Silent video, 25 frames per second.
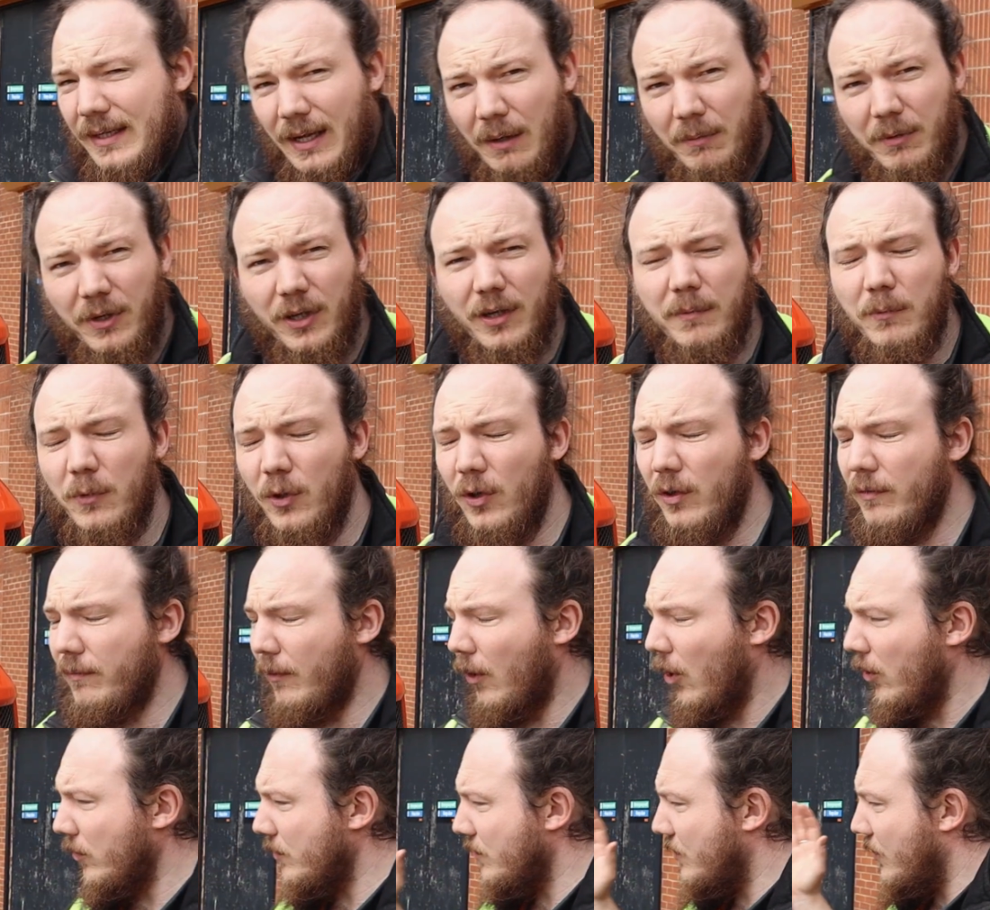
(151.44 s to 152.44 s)
Now we're going to move
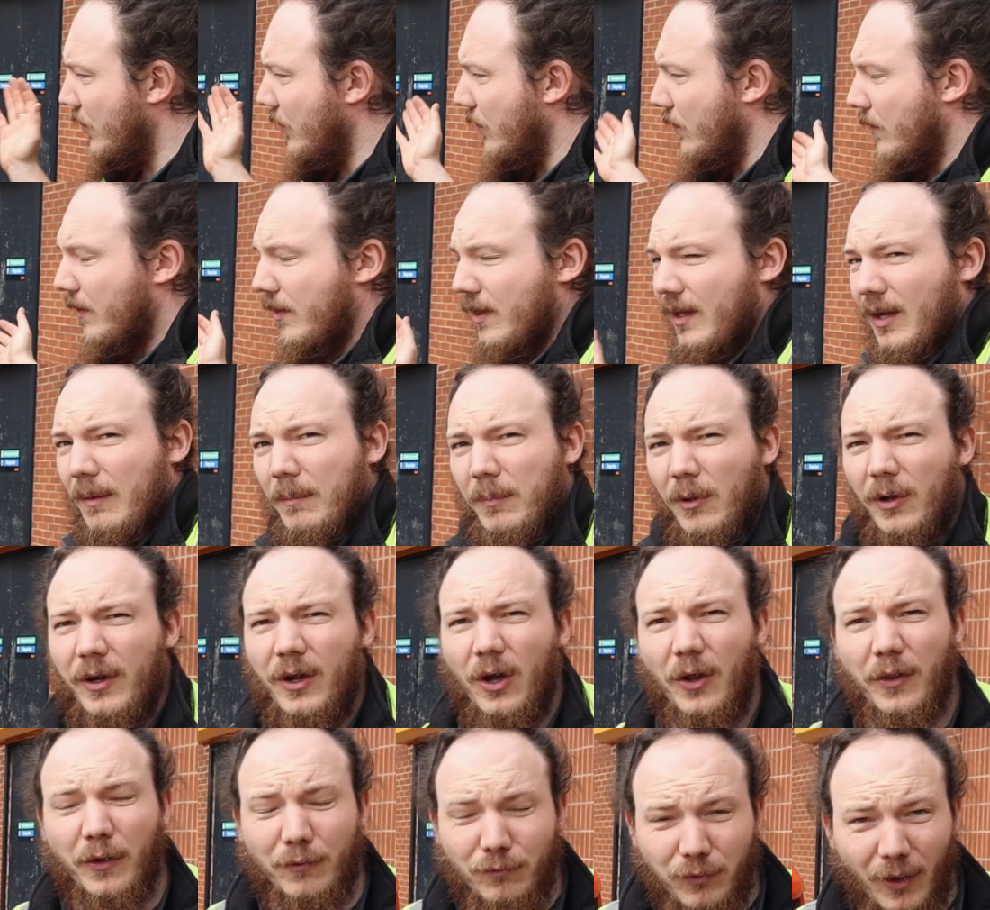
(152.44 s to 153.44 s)
on to the
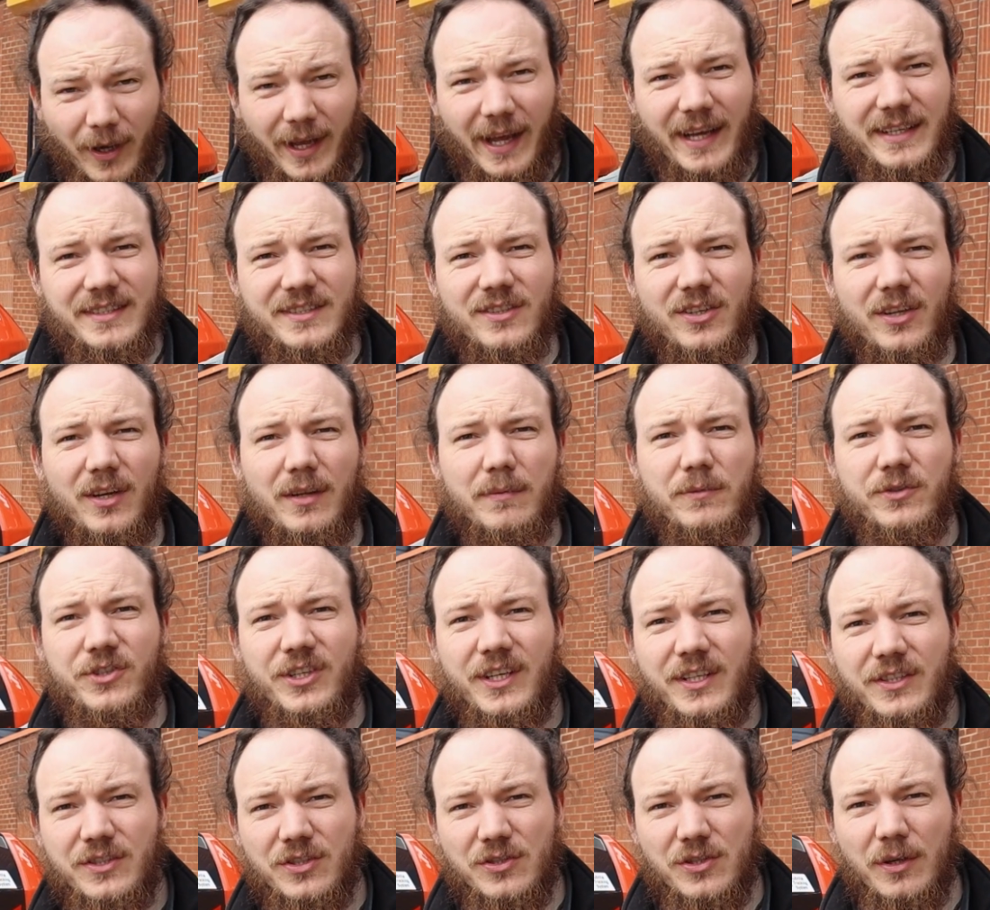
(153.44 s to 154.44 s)
bonnet on the right hand side of the
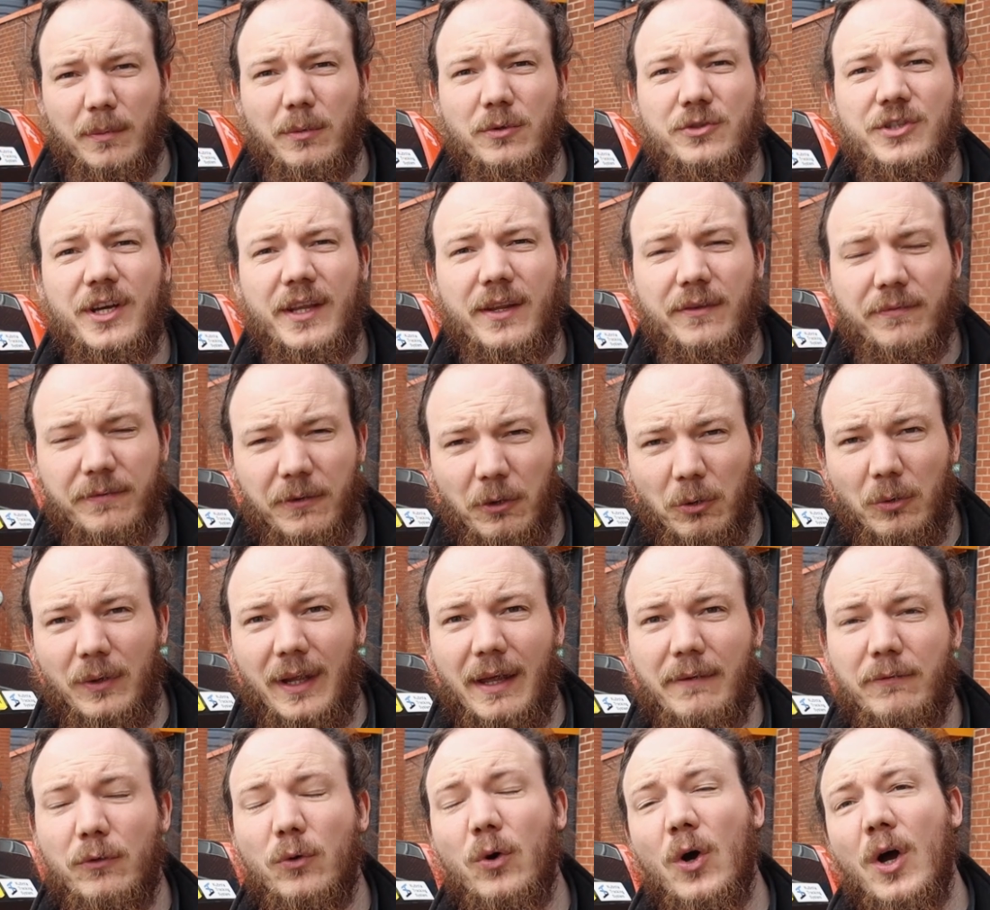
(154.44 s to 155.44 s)
machine to double check the fuel
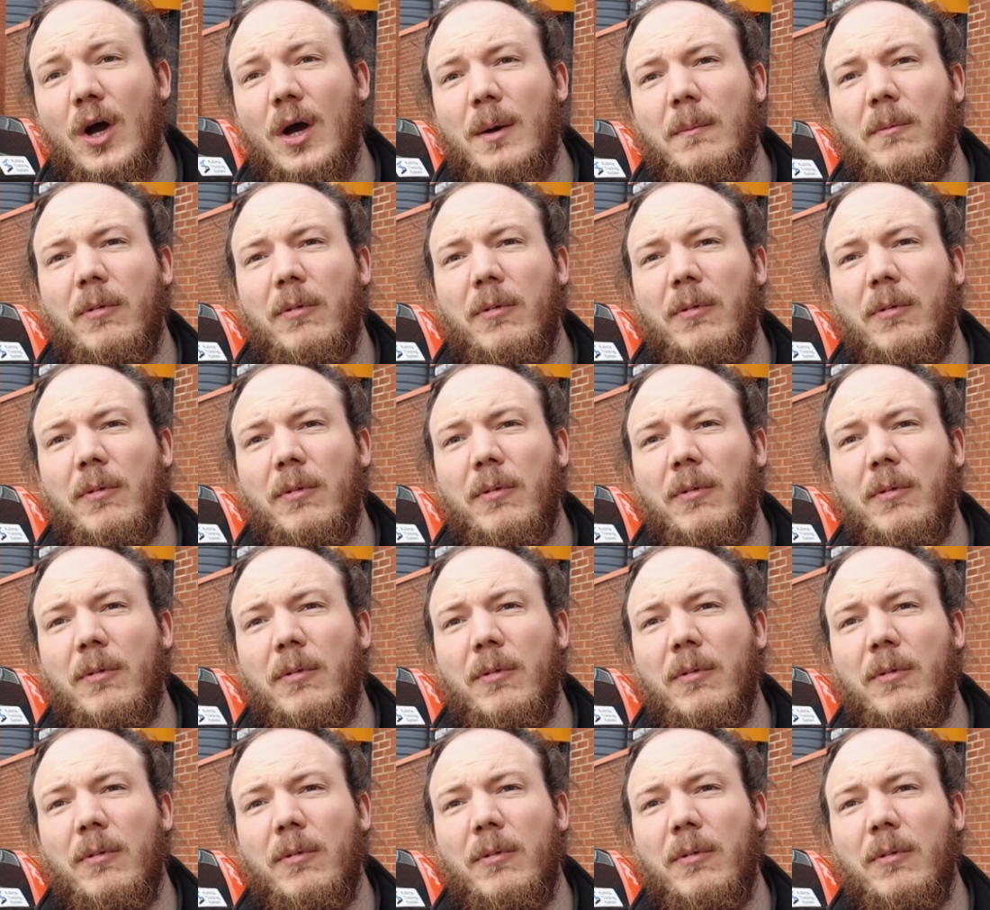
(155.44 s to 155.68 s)
level